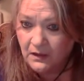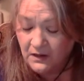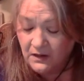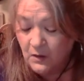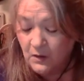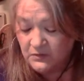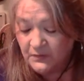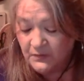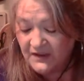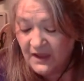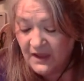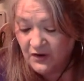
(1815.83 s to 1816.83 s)
You know, it's
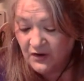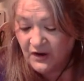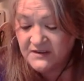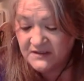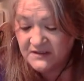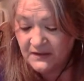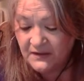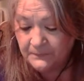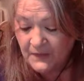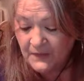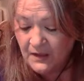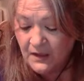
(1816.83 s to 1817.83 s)
really kind of crazy.
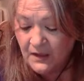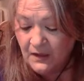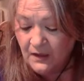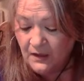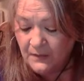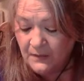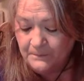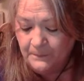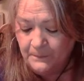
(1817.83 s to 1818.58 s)
Um,